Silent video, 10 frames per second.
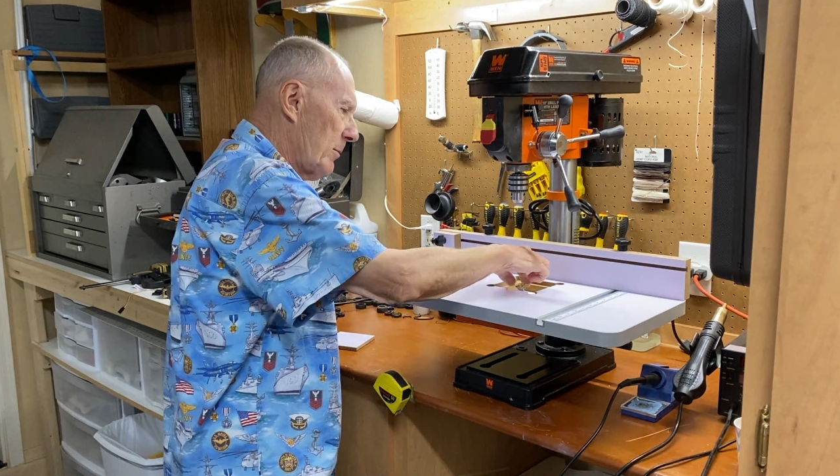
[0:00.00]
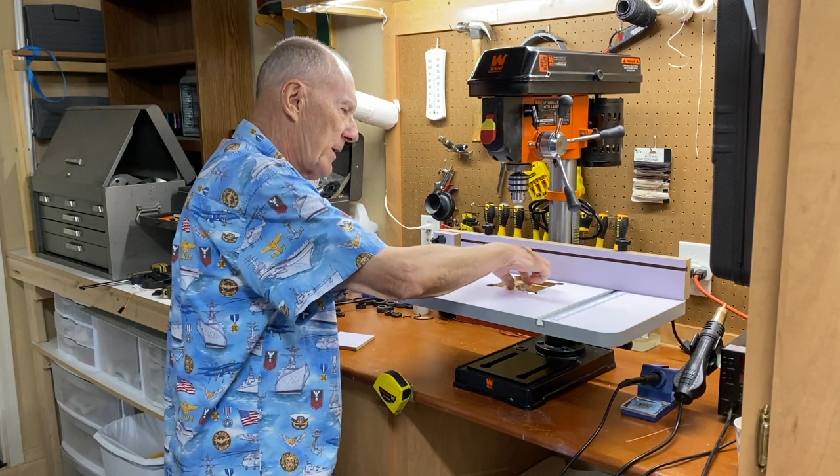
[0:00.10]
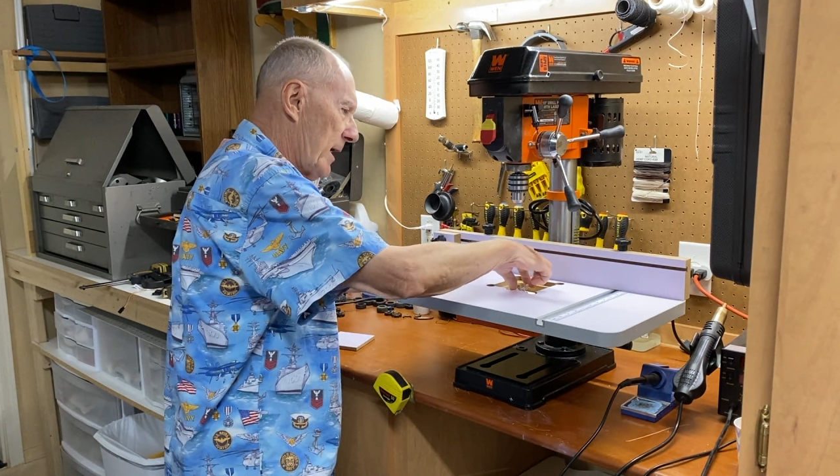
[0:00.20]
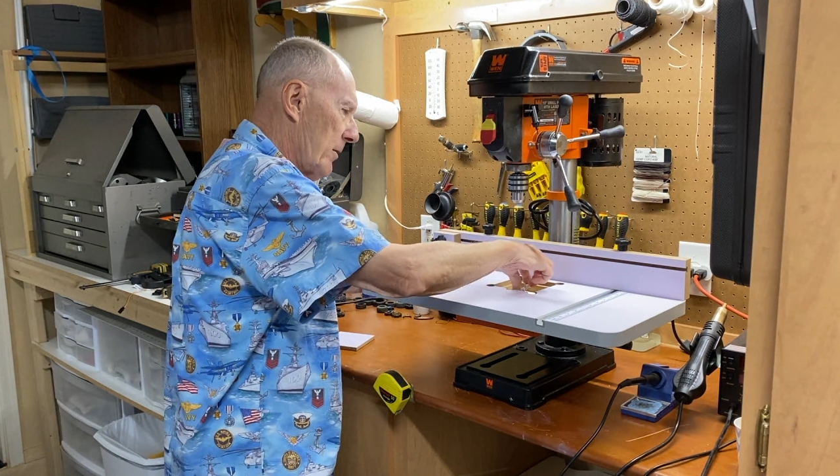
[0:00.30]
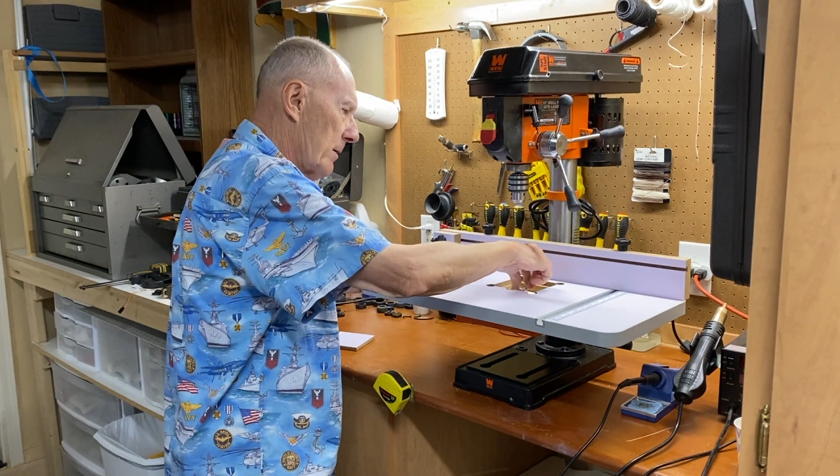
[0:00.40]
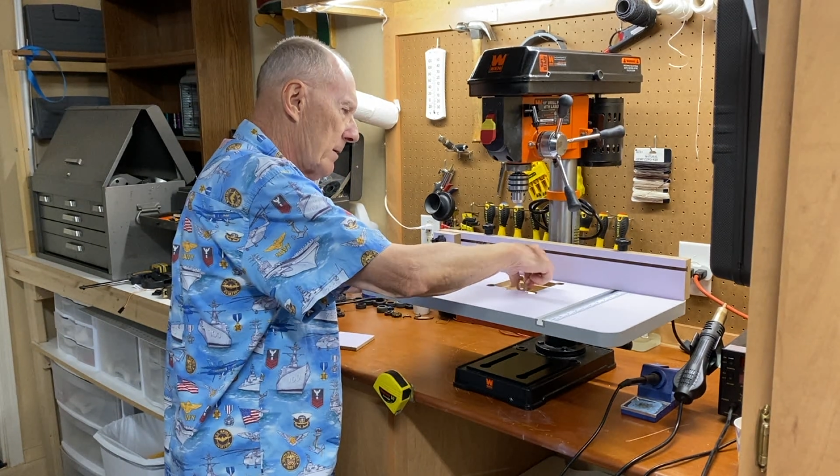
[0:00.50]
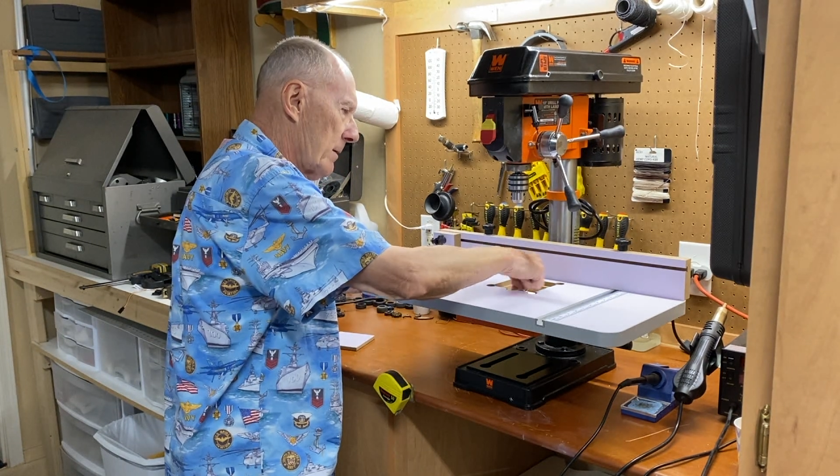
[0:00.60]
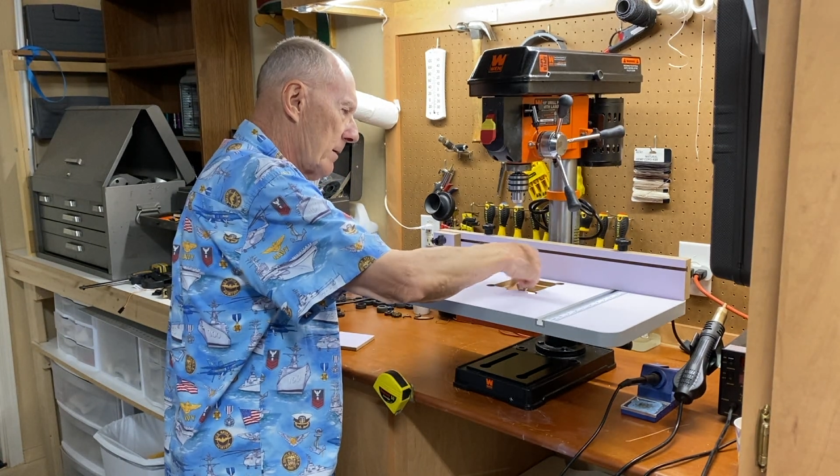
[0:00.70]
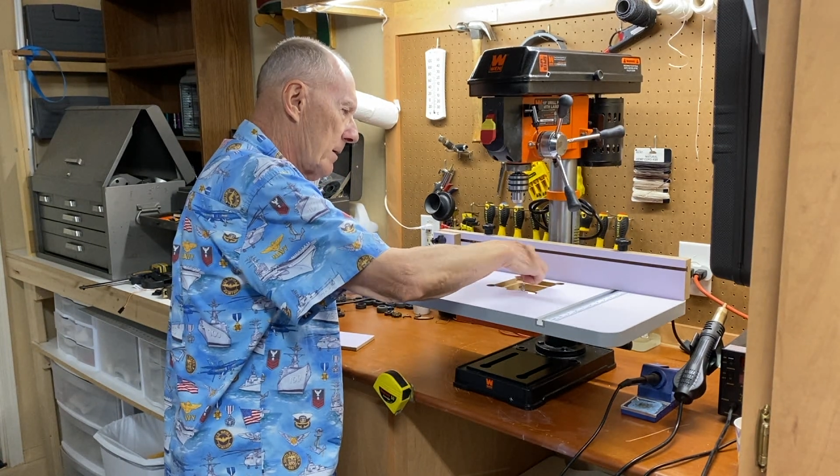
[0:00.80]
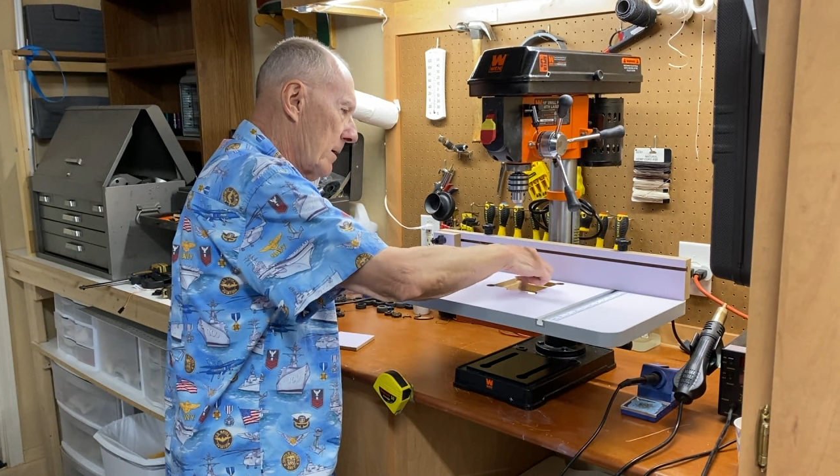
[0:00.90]
down
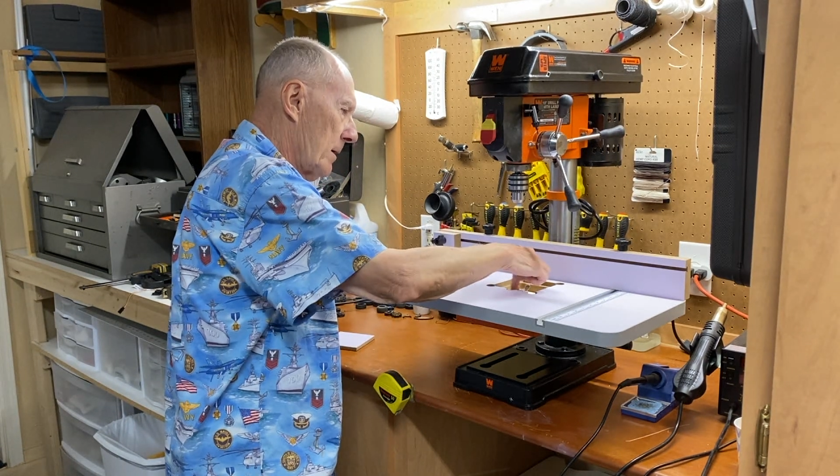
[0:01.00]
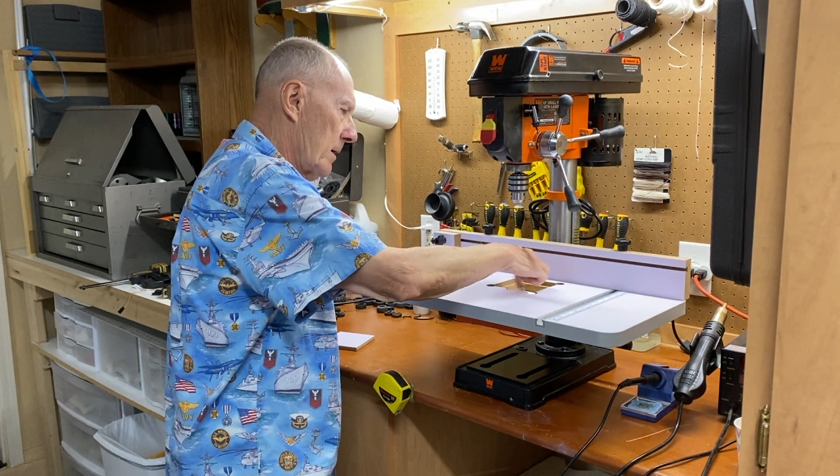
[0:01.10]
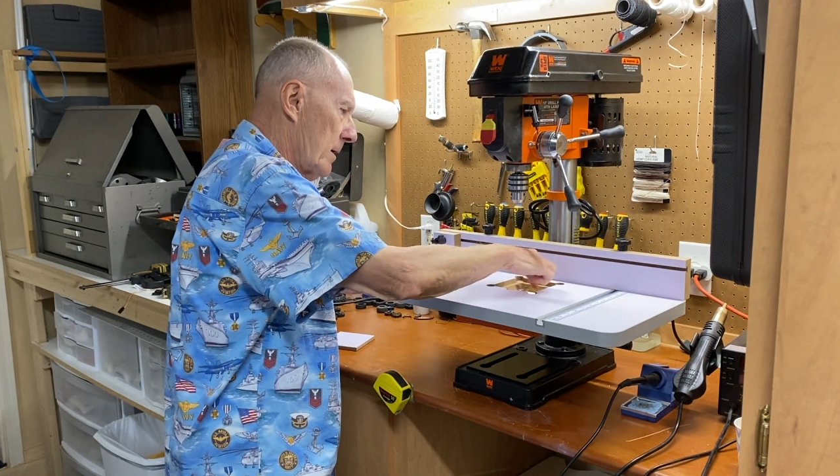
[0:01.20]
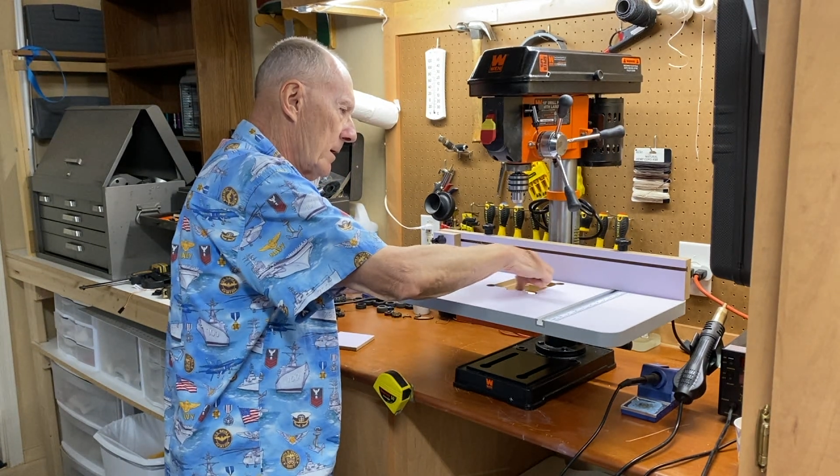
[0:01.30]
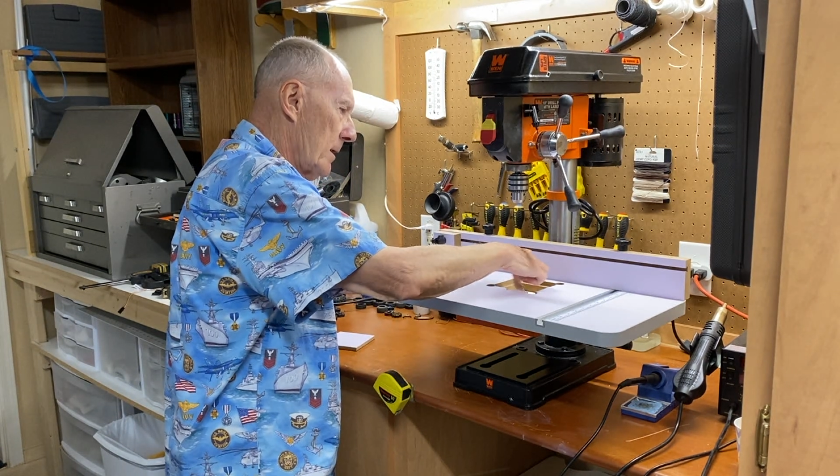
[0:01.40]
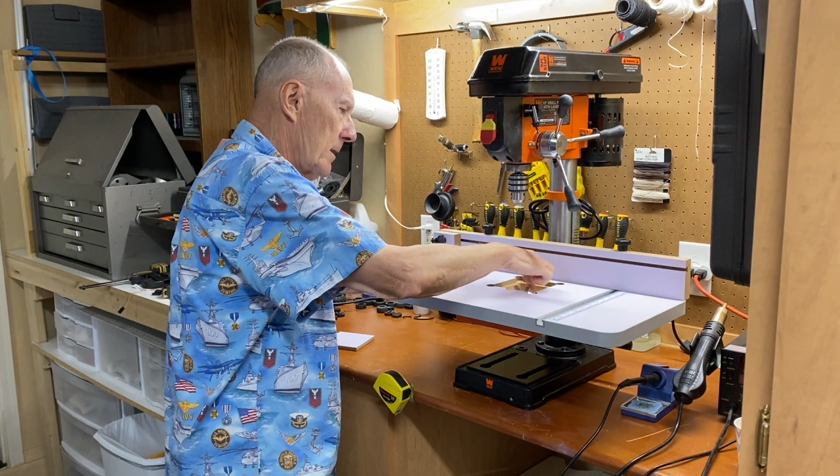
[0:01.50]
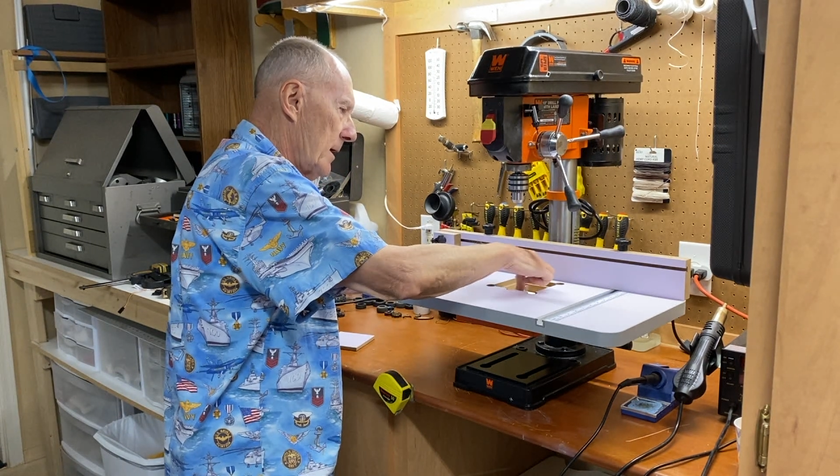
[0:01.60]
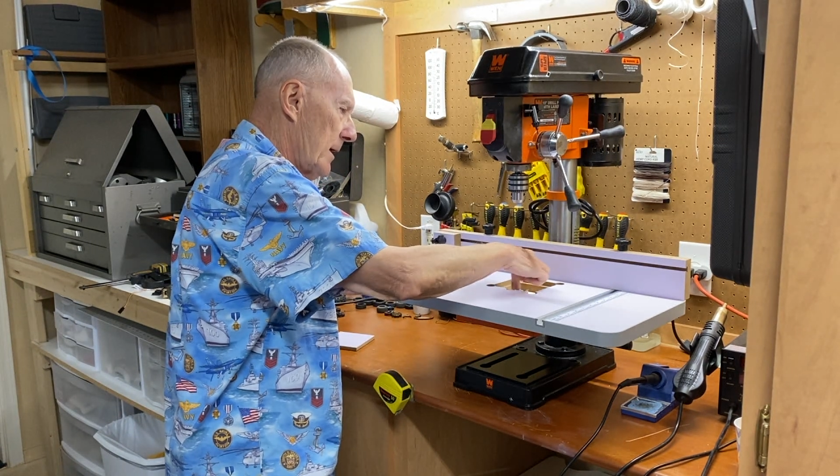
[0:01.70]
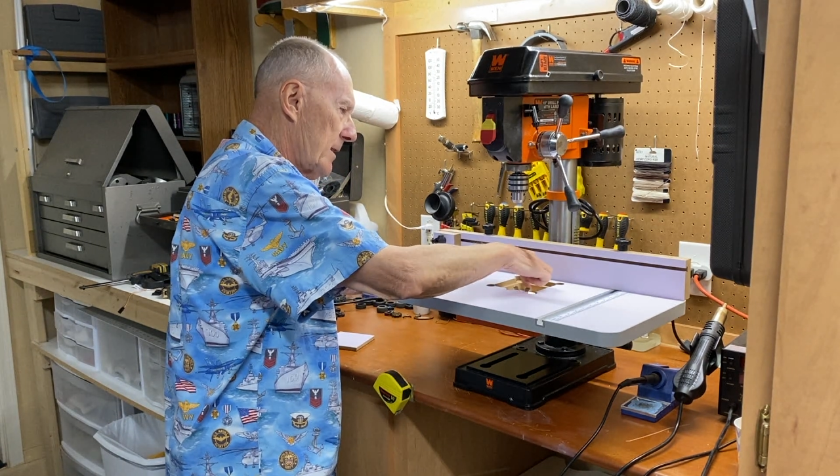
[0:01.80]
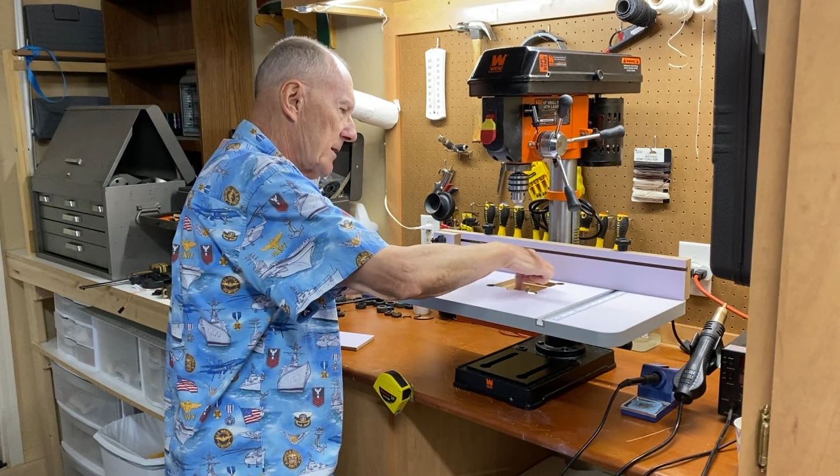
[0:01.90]

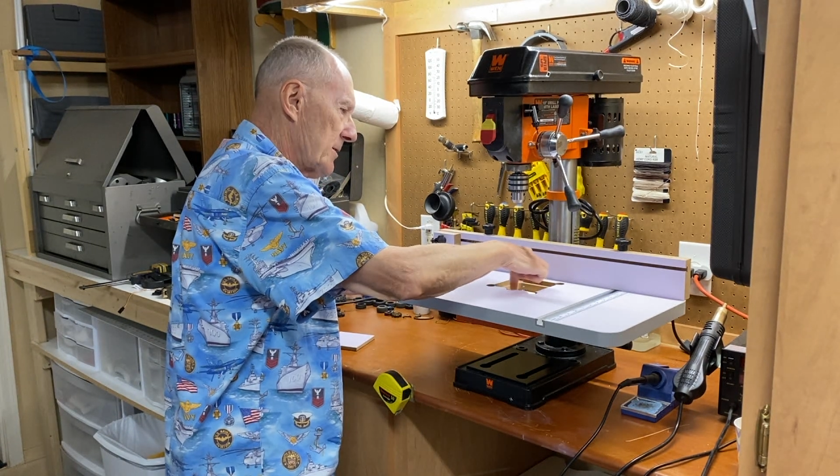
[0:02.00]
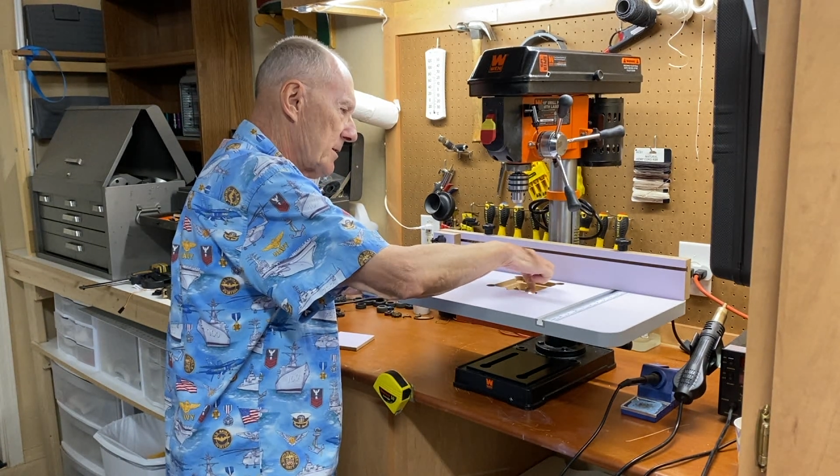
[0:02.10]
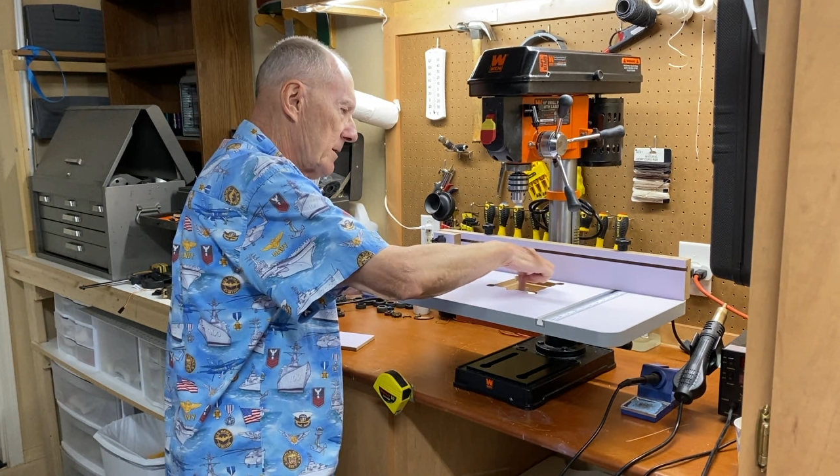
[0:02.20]
like this,